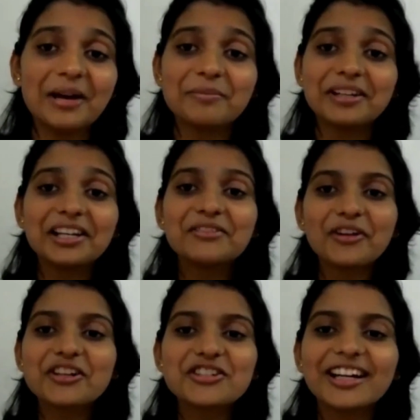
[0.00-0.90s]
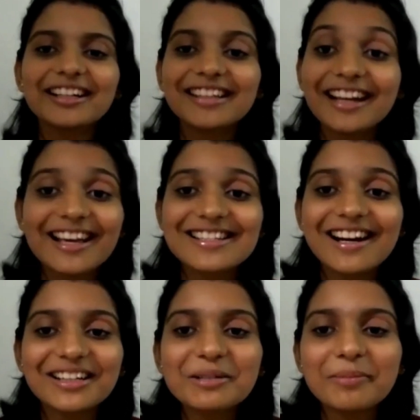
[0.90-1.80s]
really fortunate that I
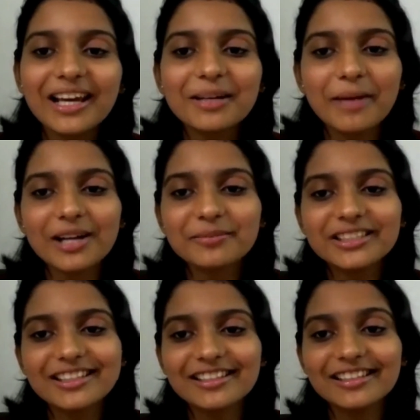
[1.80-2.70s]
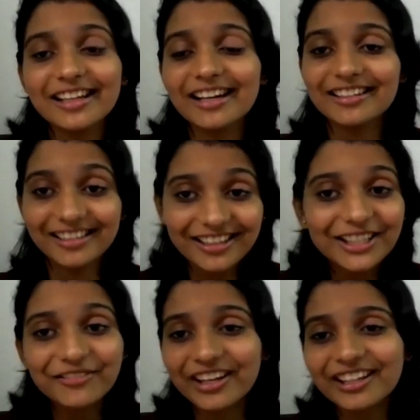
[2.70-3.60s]
started playing badminton at a really
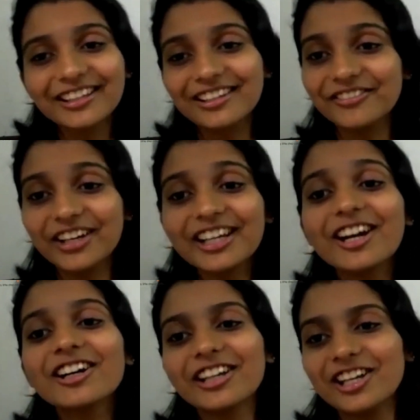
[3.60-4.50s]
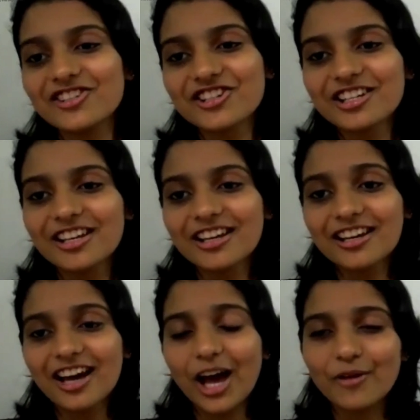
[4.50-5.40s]
very young age.
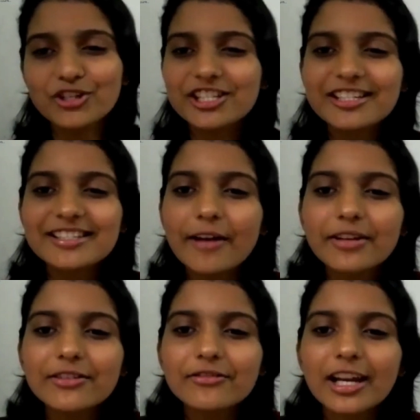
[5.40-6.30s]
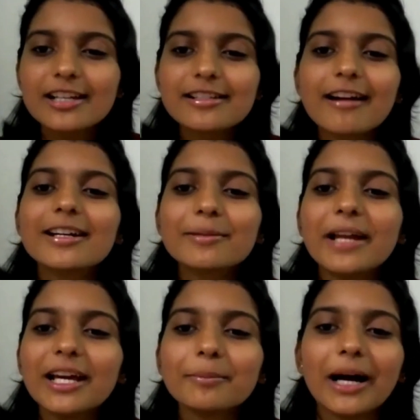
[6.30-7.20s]
I was just 7 when I started
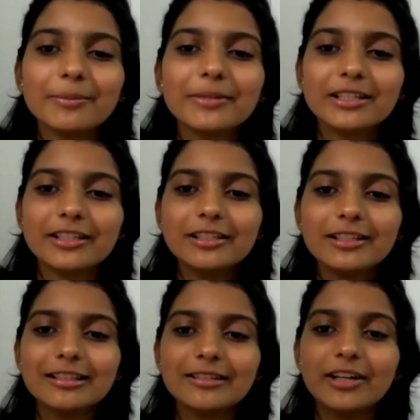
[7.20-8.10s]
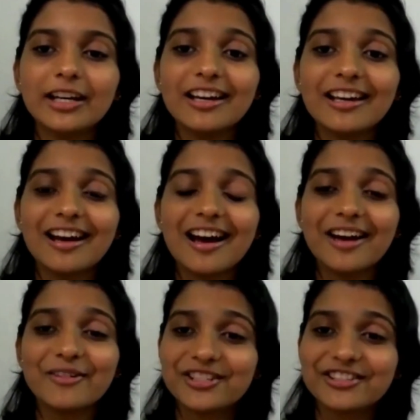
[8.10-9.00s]
playing badminton, where I
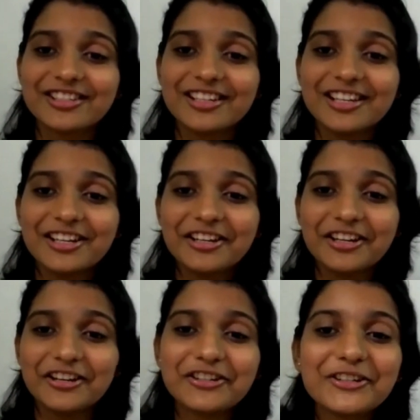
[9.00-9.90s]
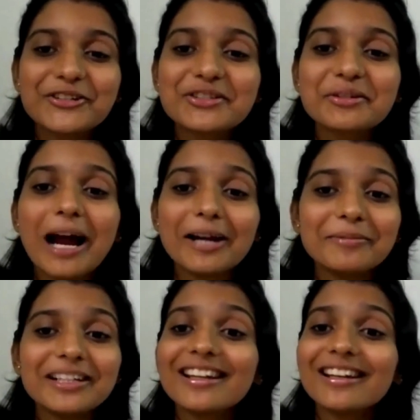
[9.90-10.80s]
was introduced to
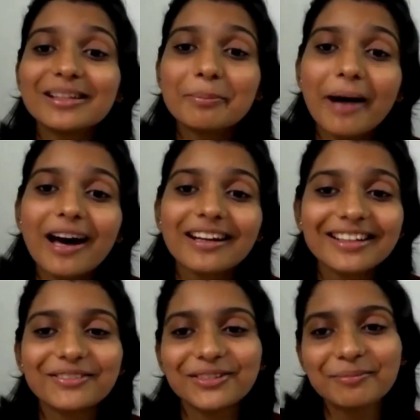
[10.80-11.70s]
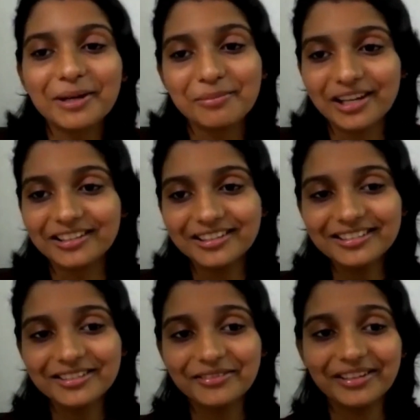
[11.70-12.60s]
badminton in the parking with my brother,
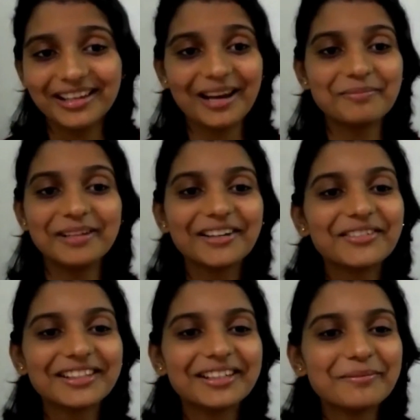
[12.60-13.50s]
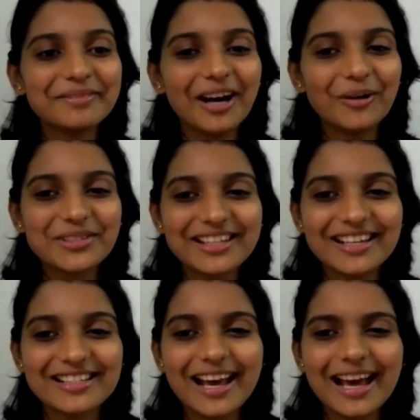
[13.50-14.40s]
where I played with him
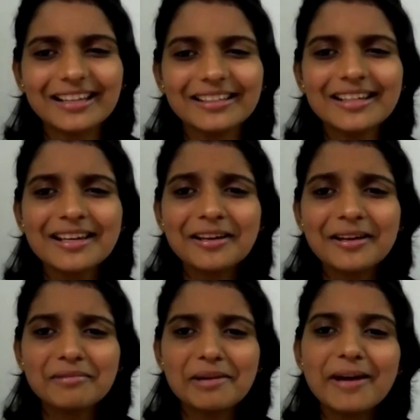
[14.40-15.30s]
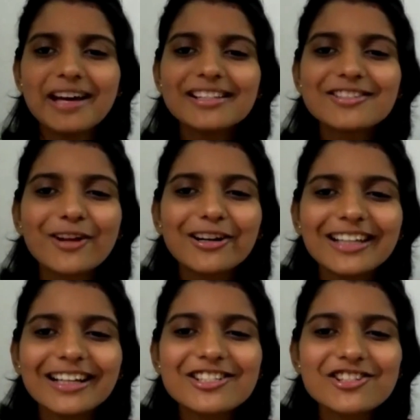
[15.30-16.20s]
downstairs. And my parents thought
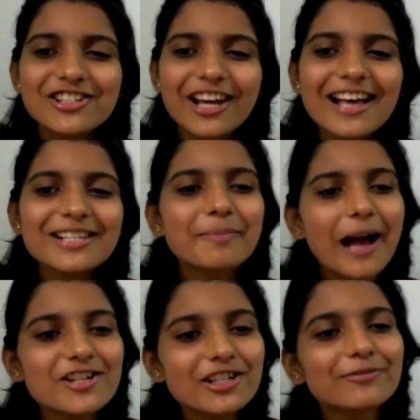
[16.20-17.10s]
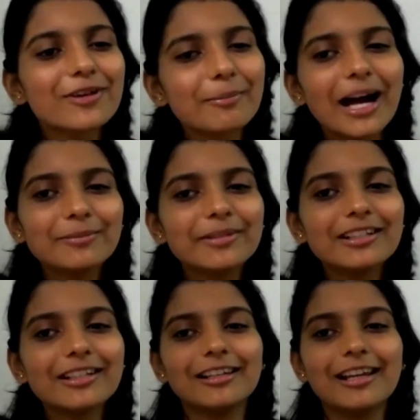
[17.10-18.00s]
that she has passion for
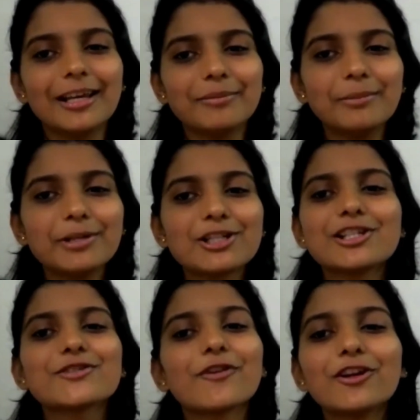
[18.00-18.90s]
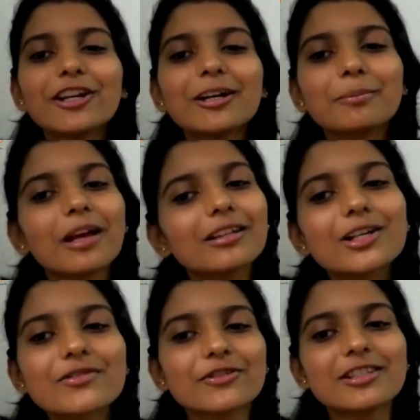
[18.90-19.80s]
badminton and maybe she's following her
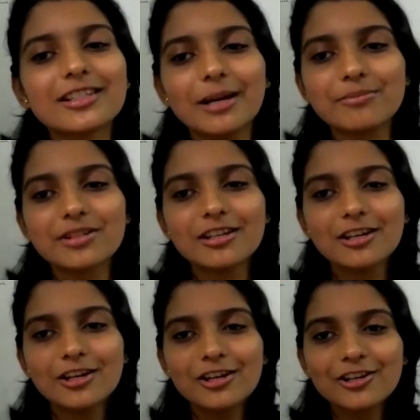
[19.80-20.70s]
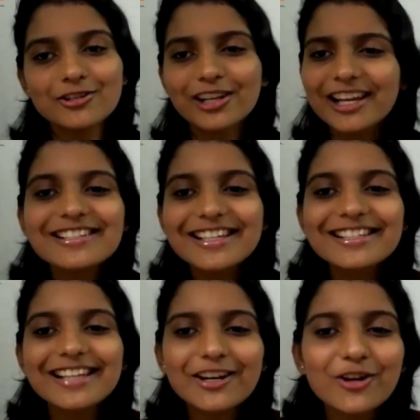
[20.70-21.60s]
brother's footsteps. So let's just
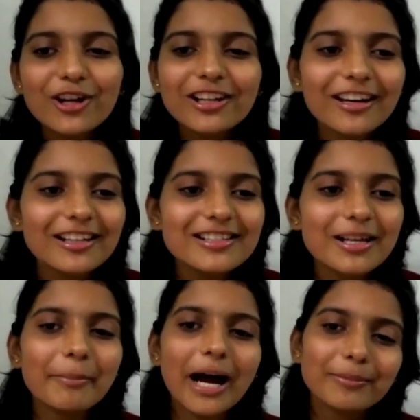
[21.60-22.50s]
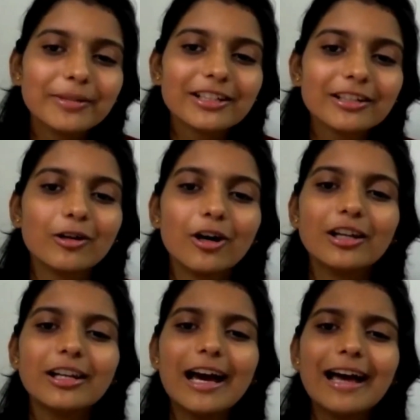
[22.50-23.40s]
enroll her in some badminton hall.
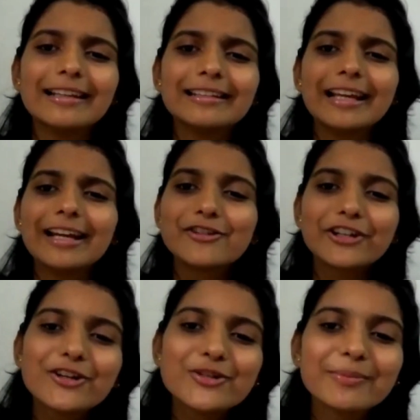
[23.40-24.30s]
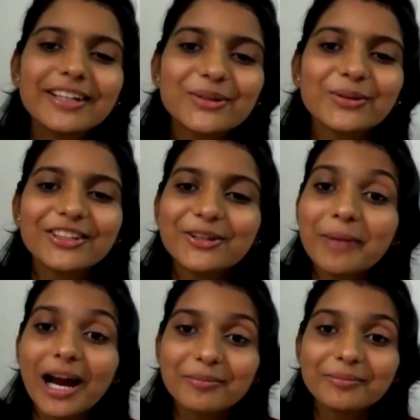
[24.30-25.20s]
And they introduced me to a new
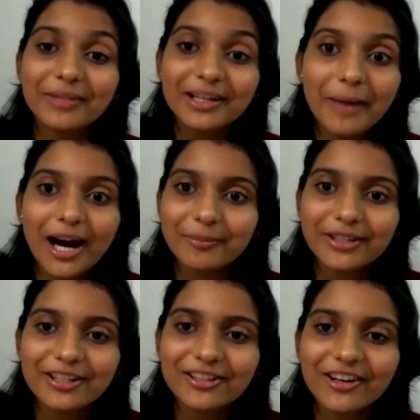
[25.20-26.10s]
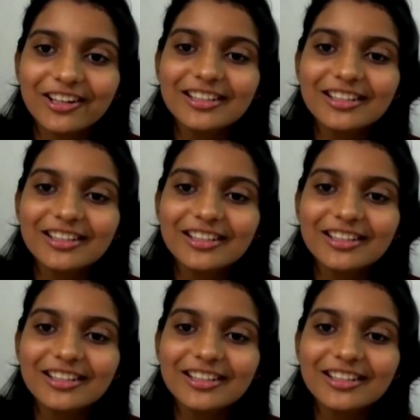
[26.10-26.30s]
big badminton hall